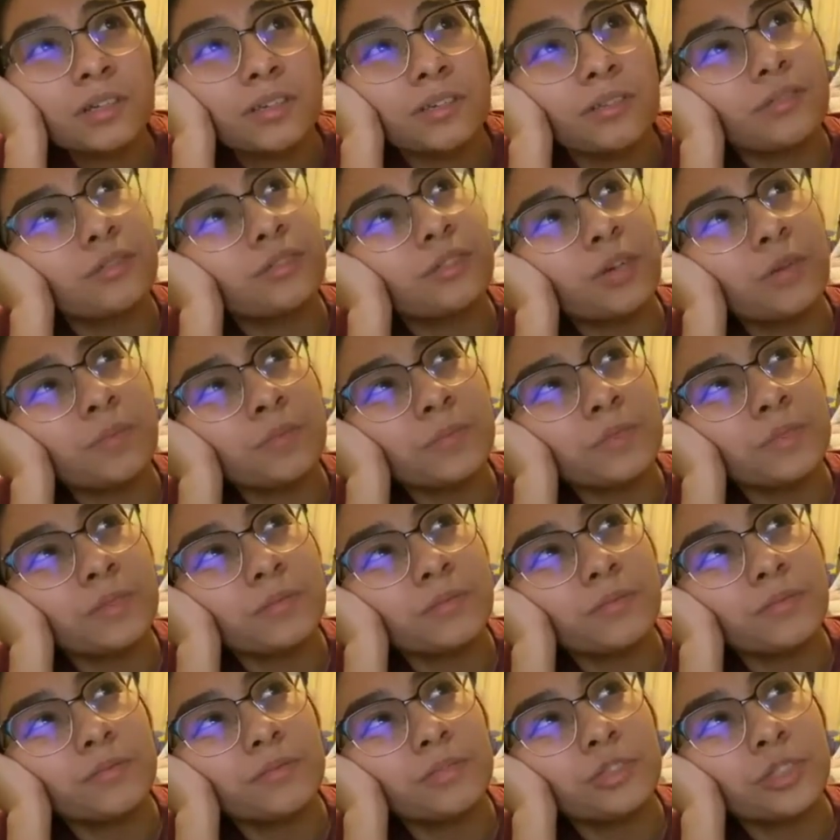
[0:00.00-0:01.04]
Don't
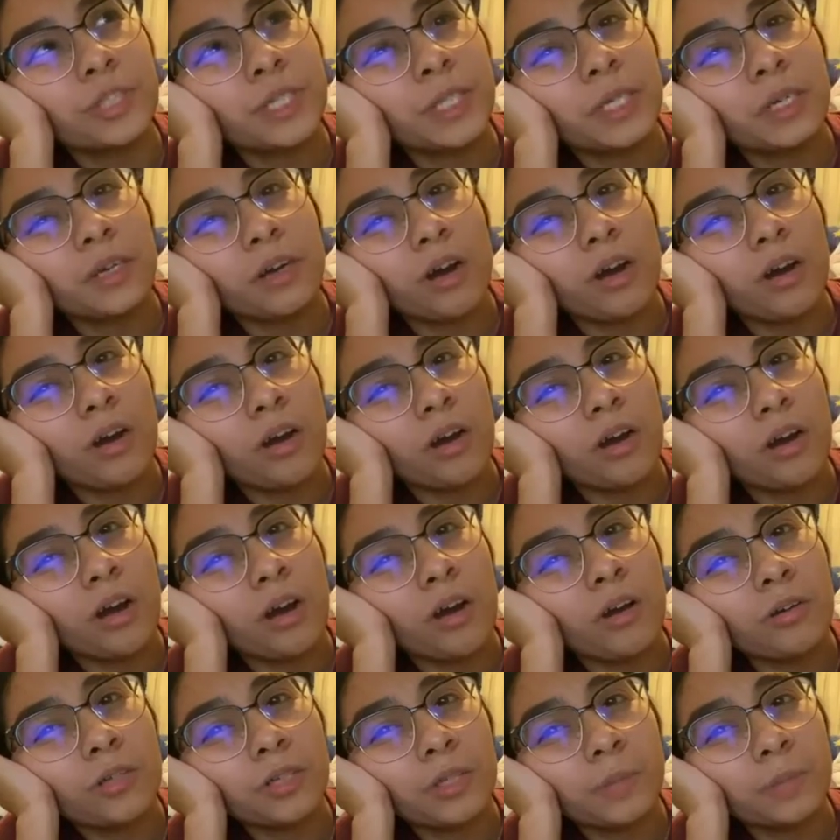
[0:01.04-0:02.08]
treat
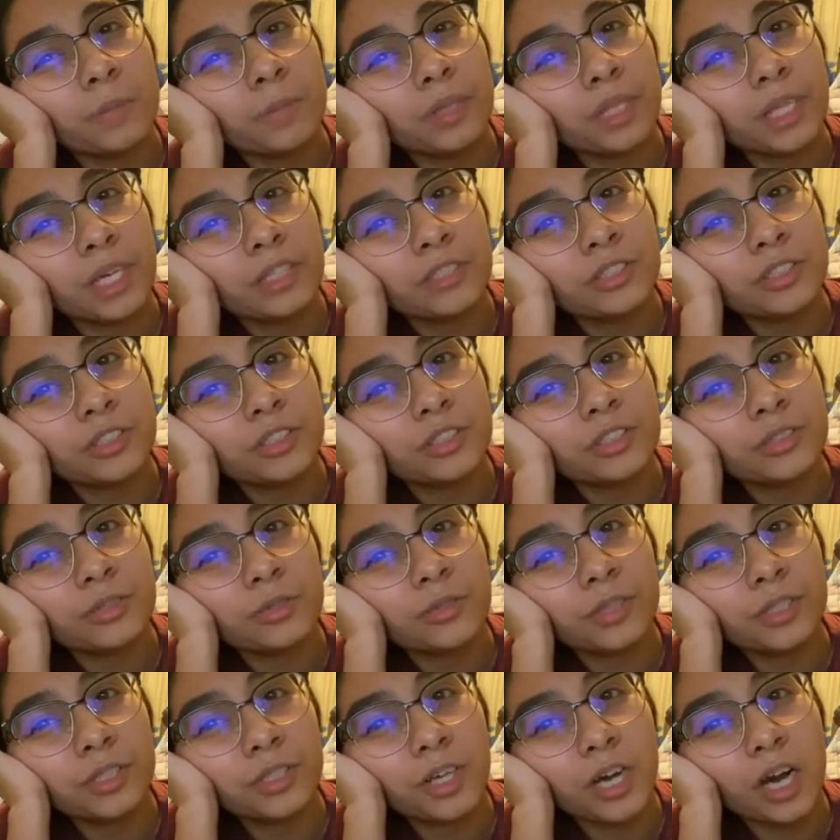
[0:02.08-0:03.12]
all your pleasures or
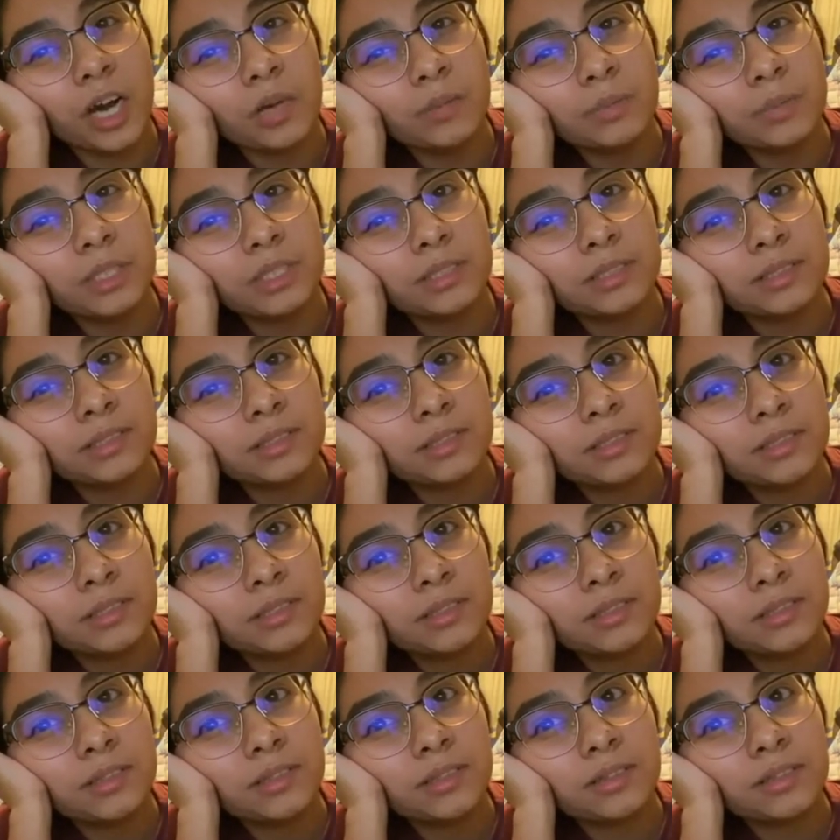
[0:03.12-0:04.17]
your hobbies
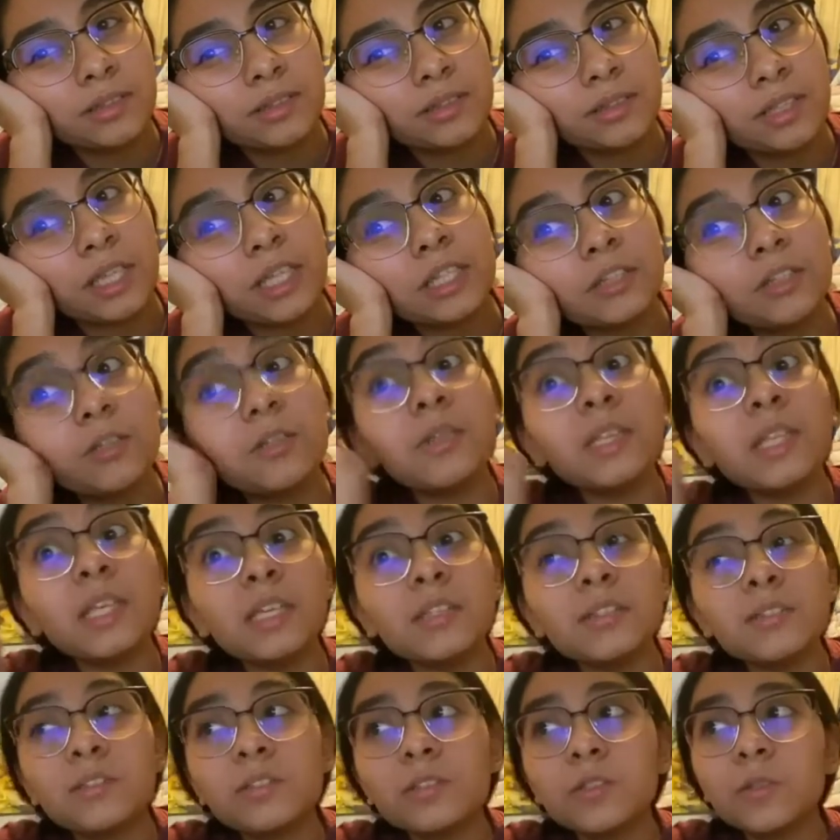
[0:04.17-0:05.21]
like you
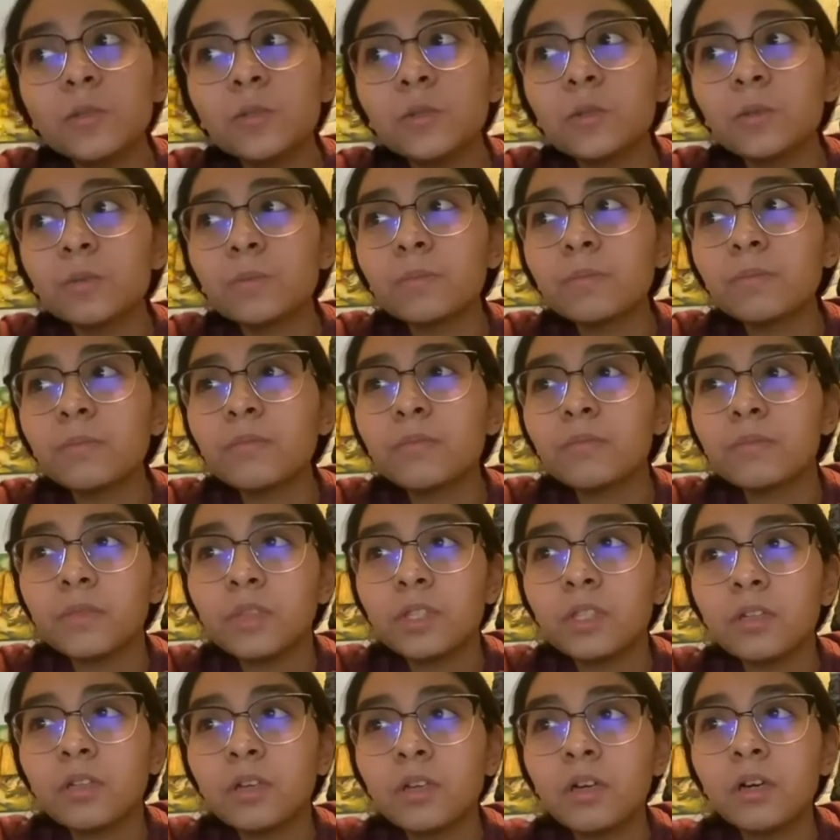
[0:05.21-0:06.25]
need to
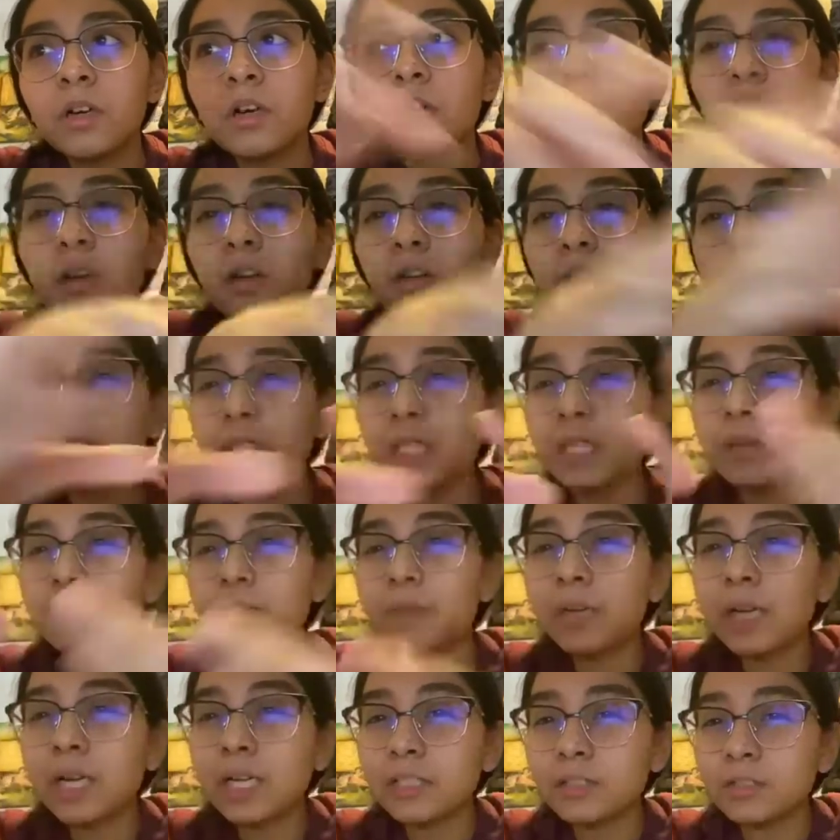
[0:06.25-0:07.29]
earn them
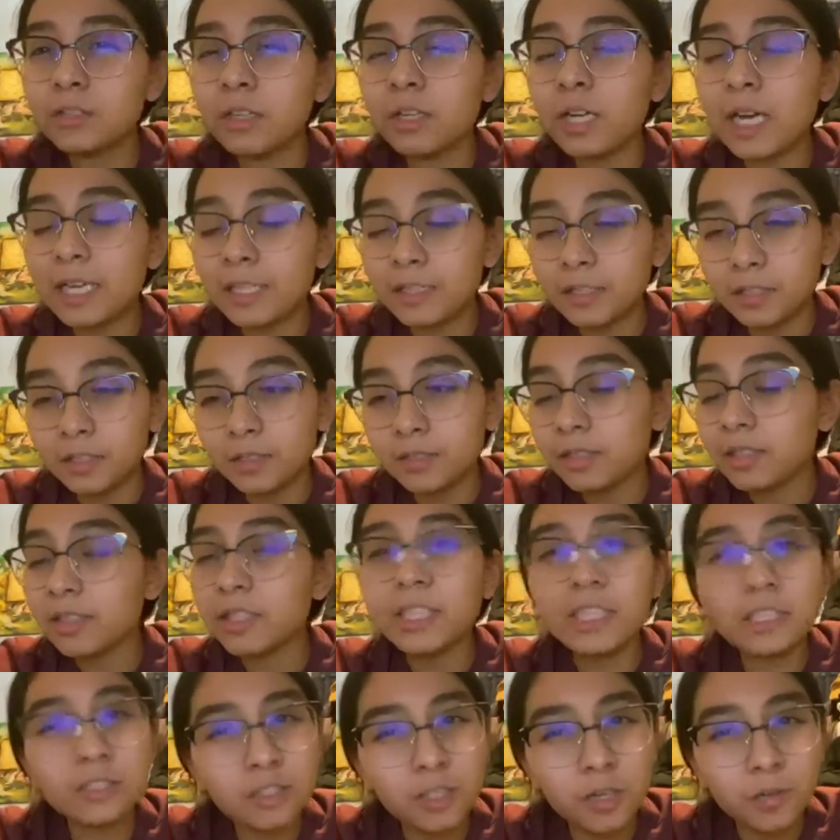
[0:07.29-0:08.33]
either.
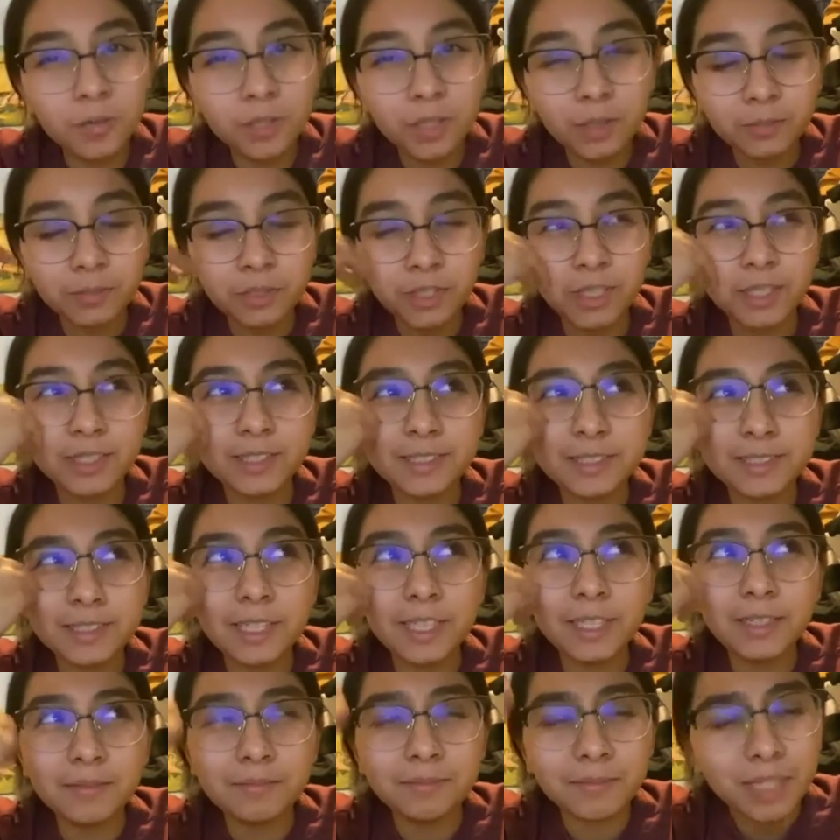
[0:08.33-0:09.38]
That's not what I'm trying to
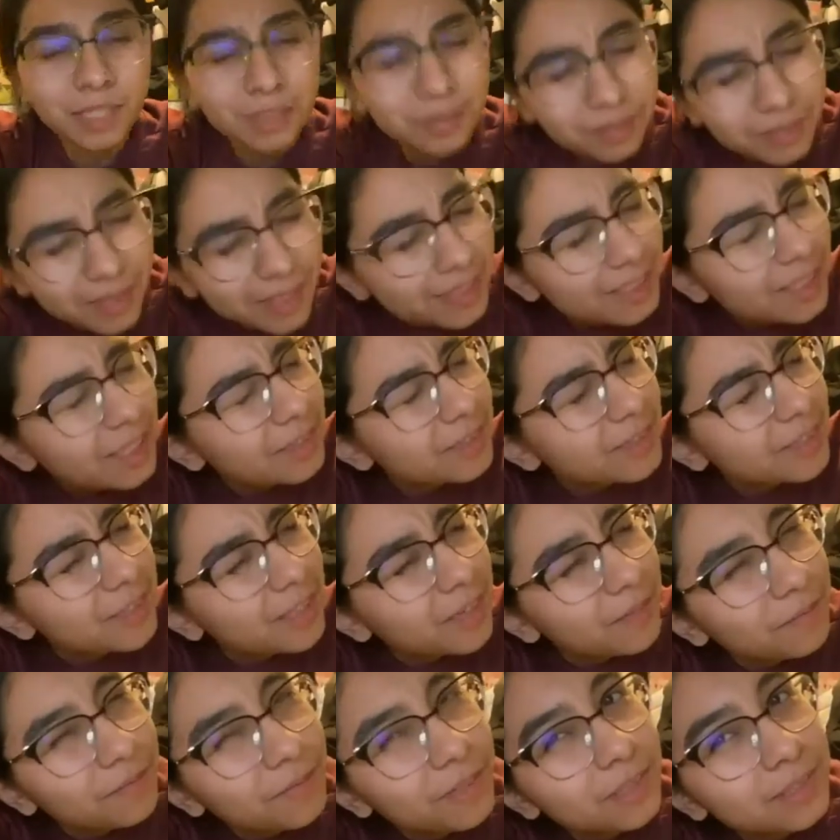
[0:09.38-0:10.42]
say. I know that sounds
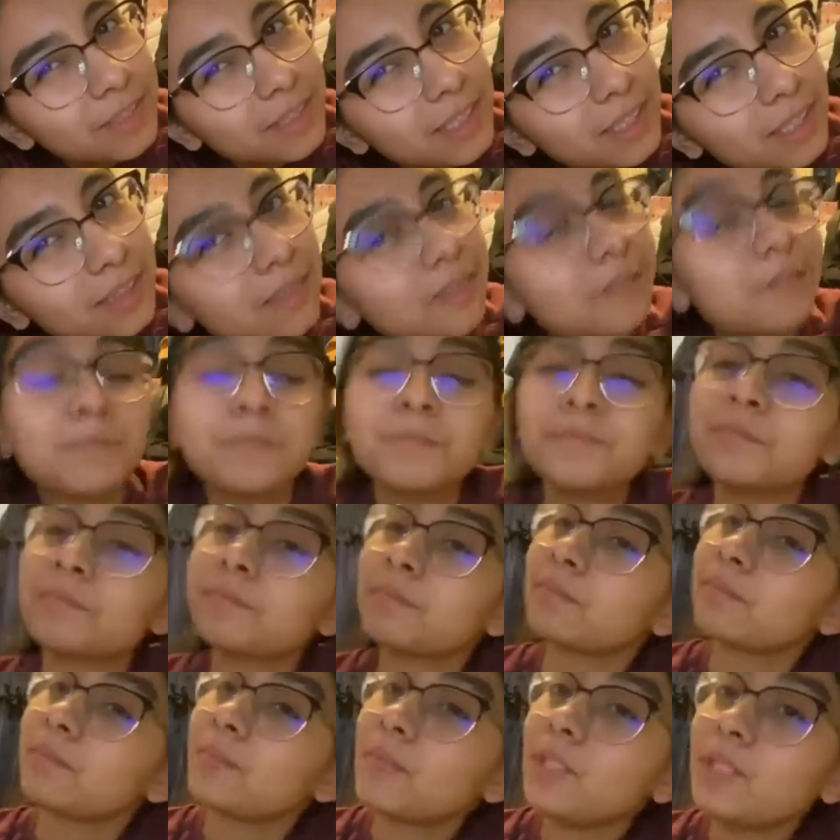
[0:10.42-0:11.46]
confusing,
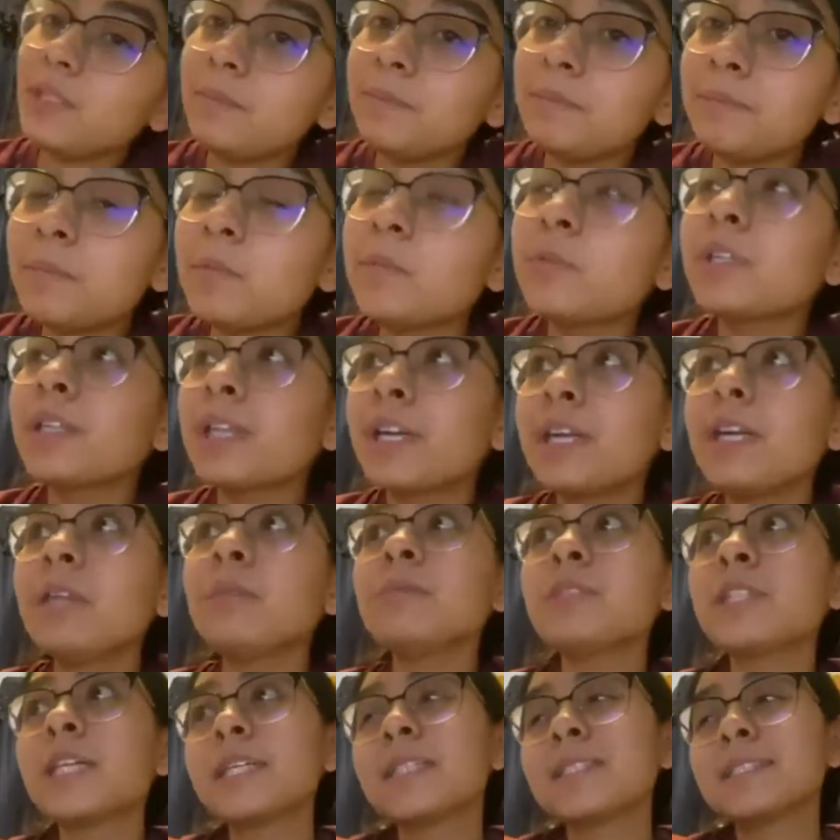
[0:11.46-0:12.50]
but what I am
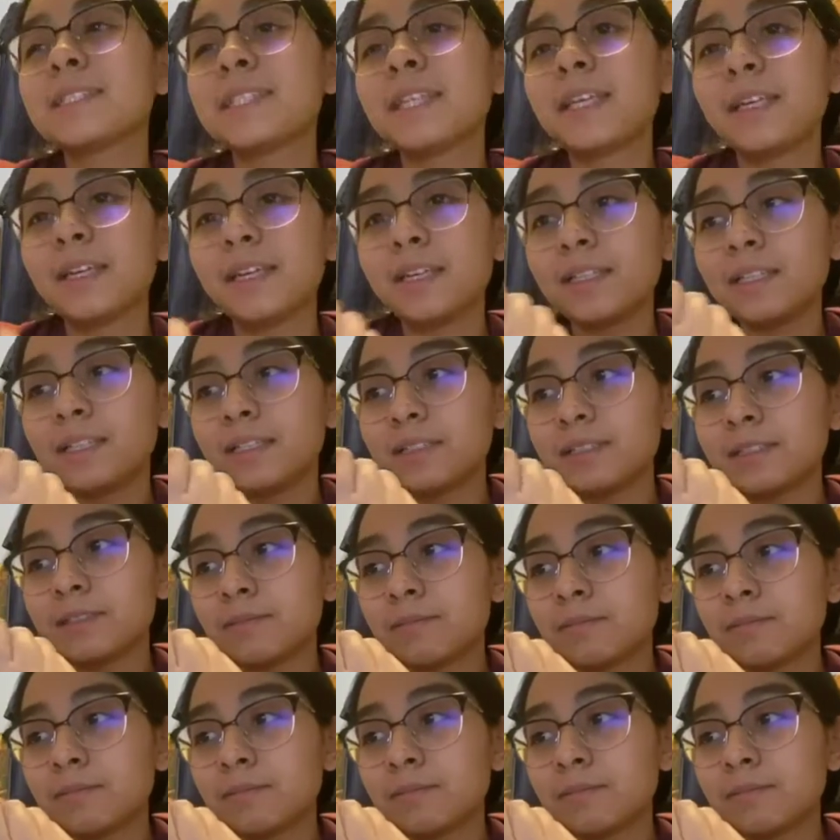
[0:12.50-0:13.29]
trying to say is